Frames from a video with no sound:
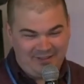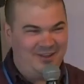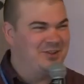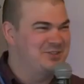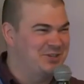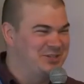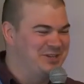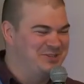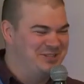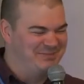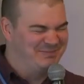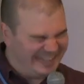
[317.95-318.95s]
Oh, it's on
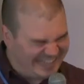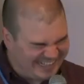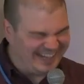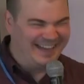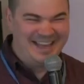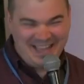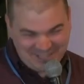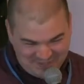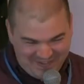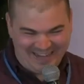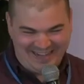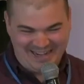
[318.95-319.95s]
YouTube. Ah, it's
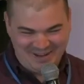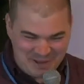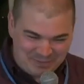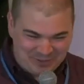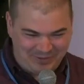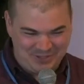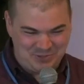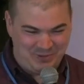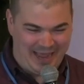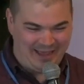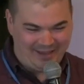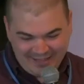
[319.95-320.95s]
fine. People know I
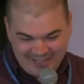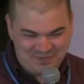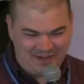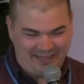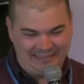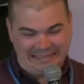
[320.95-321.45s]
swear. It's fine.